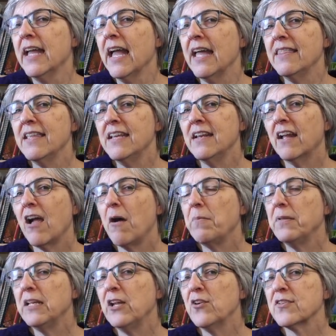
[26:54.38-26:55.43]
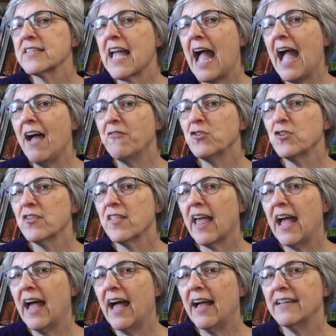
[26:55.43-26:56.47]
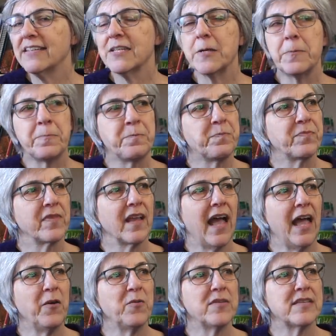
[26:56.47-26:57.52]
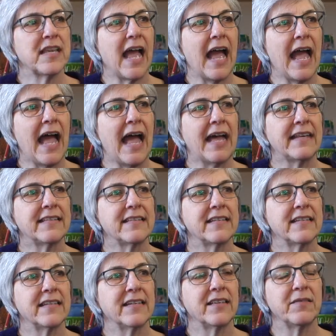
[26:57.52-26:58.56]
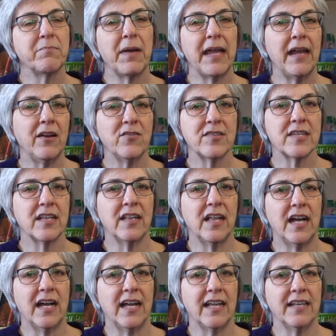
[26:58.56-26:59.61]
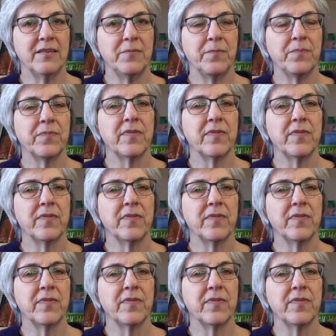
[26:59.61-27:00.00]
And then a couple of years after that, I was at my hair salon,